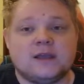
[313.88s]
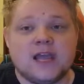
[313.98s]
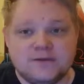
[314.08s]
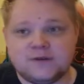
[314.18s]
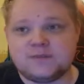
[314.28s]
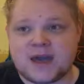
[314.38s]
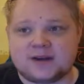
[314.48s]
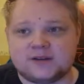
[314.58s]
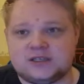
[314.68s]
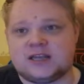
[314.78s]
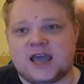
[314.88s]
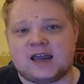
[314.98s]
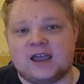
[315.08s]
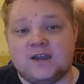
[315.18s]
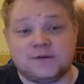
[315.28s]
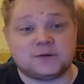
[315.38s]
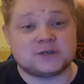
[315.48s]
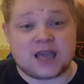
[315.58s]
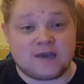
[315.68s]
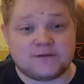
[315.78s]
Even better said, if
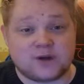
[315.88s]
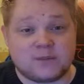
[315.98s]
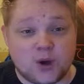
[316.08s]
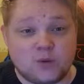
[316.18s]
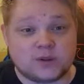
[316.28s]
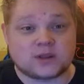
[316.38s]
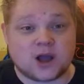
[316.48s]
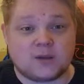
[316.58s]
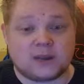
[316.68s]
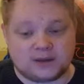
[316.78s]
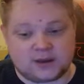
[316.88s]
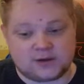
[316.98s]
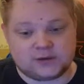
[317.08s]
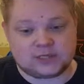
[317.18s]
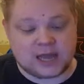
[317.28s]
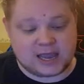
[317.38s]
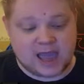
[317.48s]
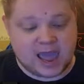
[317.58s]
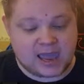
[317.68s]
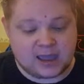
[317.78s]
there's ever a moment coming that there is like
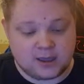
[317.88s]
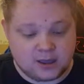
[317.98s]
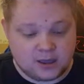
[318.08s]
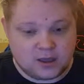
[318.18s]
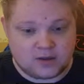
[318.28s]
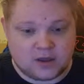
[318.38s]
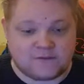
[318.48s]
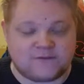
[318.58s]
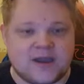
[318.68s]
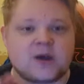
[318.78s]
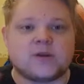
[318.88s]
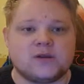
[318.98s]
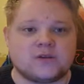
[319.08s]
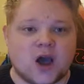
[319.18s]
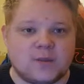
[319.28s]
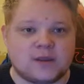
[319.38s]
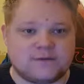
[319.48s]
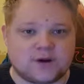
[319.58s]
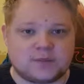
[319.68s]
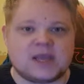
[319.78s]
a a, a variant coming
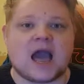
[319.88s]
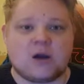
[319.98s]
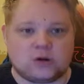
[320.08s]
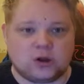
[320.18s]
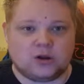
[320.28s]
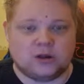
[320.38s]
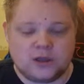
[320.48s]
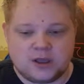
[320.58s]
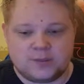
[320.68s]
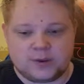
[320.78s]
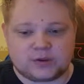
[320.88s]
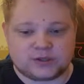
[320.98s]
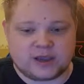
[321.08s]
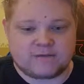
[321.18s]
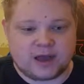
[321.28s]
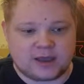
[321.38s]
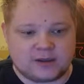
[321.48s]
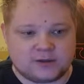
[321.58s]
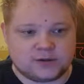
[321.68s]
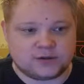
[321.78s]
from the Outlaw, because you have
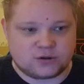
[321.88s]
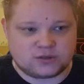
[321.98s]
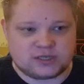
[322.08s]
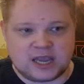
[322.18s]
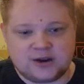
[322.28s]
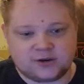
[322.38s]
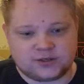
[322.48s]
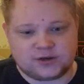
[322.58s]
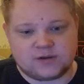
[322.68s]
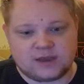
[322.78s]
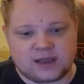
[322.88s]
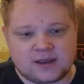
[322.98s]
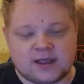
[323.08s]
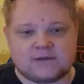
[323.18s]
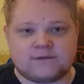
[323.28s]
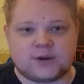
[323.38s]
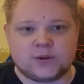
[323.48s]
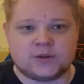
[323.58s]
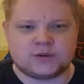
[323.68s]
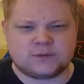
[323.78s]
like those tiers, you know, you can get
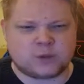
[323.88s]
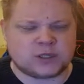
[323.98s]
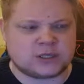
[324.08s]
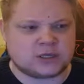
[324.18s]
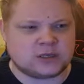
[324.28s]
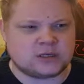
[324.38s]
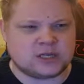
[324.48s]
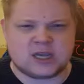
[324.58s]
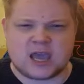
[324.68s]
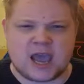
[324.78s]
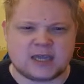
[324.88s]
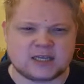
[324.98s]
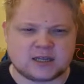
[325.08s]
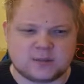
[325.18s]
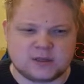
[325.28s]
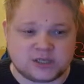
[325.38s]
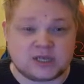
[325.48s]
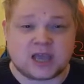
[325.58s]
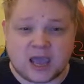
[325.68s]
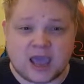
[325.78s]
variants of what is it, the G K S at the G
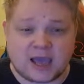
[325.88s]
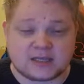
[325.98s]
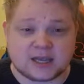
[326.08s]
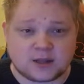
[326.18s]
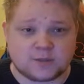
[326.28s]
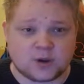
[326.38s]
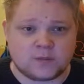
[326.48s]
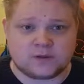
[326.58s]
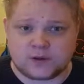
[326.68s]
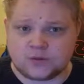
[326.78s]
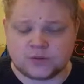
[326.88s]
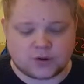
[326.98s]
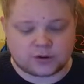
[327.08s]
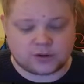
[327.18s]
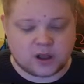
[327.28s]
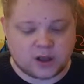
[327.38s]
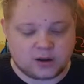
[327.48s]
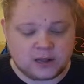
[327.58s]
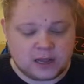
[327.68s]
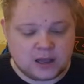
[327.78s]
K S at the moment, the unicorn
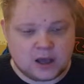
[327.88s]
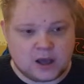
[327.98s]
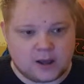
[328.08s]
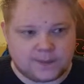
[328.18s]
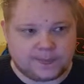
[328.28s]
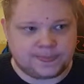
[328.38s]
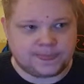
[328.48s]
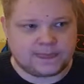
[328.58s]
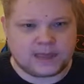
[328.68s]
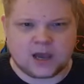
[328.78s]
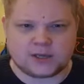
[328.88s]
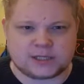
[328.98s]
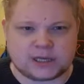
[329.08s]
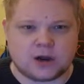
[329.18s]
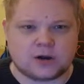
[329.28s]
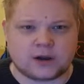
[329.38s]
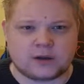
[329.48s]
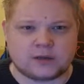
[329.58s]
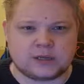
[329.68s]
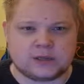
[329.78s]
gun, um, the I C R,
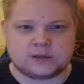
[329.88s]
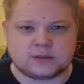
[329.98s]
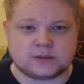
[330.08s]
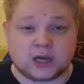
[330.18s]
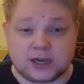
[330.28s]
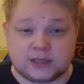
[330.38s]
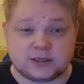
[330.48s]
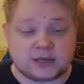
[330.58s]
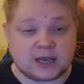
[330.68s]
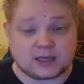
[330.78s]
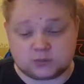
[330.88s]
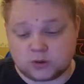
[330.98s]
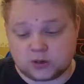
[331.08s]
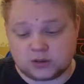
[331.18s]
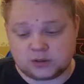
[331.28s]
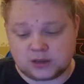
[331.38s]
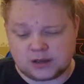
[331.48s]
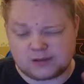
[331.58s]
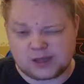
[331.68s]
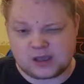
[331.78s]
the Titan has one,
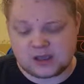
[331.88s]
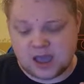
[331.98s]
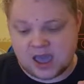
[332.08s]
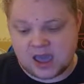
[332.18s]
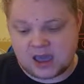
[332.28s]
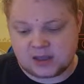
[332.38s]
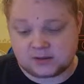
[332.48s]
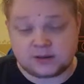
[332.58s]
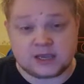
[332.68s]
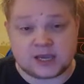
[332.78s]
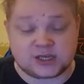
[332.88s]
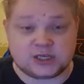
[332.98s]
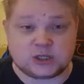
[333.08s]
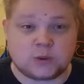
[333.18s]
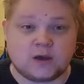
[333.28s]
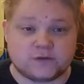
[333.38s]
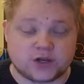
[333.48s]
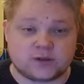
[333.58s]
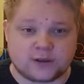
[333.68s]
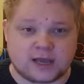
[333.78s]
I think, and the S G twelve
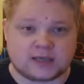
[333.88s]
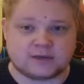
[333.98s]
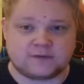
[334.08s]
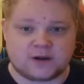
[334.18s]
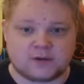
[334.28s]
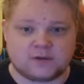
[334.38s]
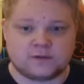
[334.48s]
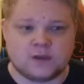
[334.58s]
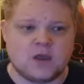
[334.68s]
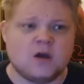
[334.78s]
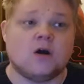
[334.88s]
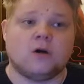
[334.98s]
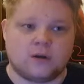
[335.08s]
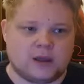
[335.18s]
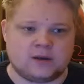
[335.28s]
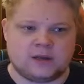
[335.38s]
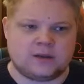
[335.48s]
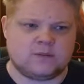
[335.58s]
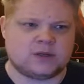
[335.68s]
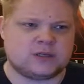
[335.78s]
shotgun has a variant. Oh, and
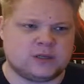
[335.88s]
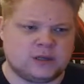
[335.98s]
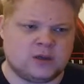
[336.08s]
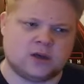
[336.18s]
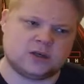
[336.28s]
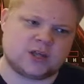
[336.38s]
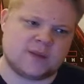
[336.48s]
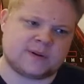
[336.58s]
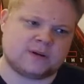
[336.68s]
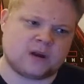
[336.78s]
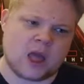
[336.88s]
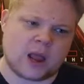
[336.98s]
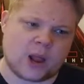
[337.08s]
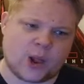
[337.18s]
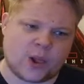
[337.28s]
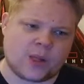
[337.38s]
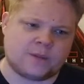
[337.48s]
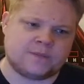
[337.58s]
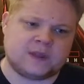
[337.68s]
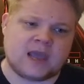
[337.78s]
the, what is it, the other sniper, uh, blah, blah, blah,
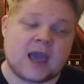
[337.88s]
the